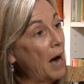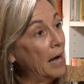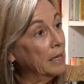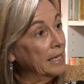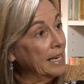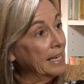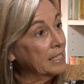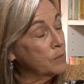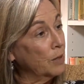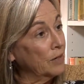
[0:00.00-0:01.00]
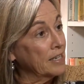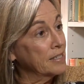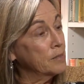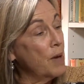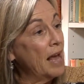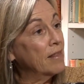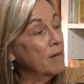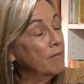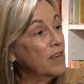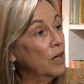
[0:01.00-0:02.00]
bodily experience, make
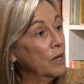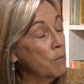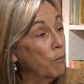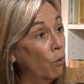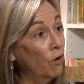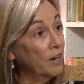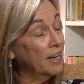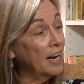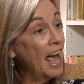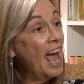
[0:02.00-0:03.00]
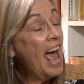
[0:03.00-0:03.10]
them feel important